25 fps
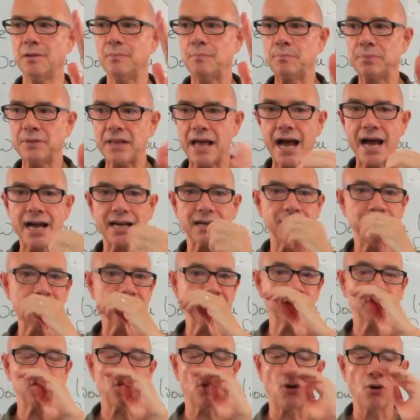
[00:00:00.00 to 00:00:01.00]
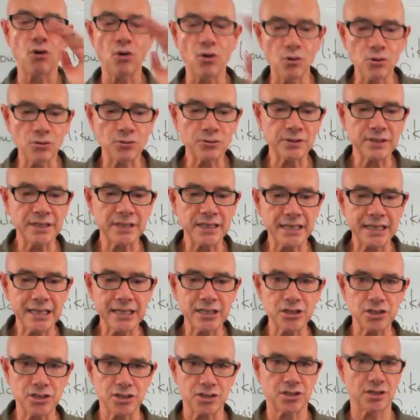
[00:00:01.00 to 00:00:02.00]
black means
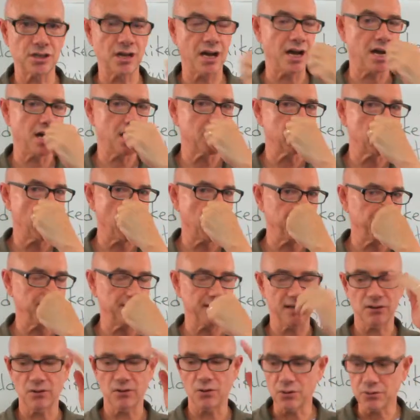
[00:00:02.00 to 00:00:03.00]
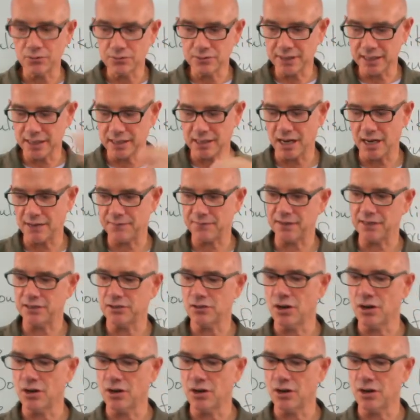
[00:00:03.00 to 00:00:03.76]
only uh, coffee. Only coffee.